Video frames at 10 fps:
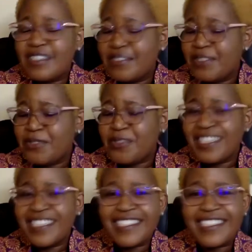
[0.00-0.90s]
even
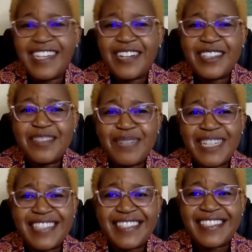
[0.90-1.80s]
feel it now in my
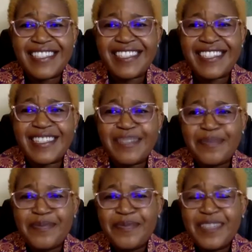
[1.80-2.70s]
system.
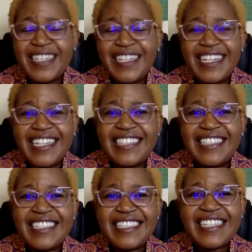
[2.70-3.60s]

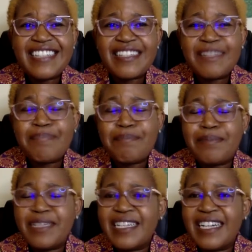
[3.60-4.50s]
It has a
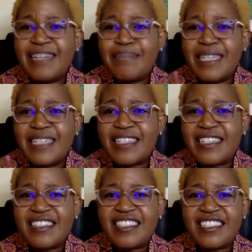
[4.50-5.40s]
bigger
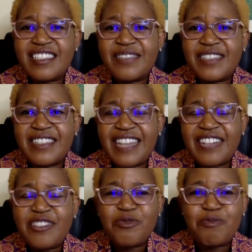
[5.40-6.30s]
mental shift. It's
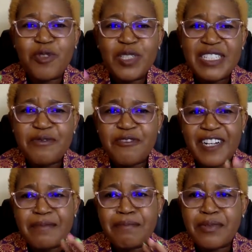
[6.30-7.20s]
like your body
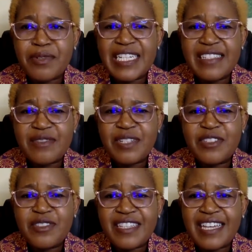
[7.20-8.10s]
vibrates
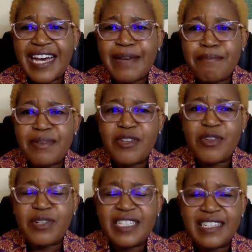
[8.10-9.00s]
when you say, I
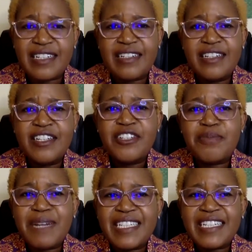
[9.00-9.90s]
belong here.
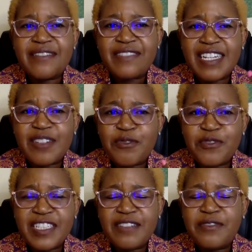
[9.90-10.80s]
You might have that
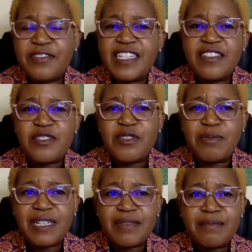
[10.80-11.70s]
fear. Fear is
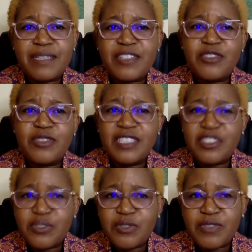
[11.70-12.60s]
normal, but you
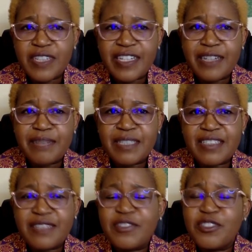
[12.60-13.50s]
need to overcome it.
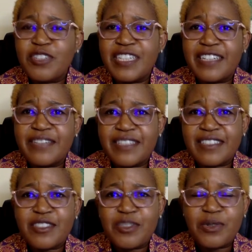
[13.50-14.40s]
If you don't have it,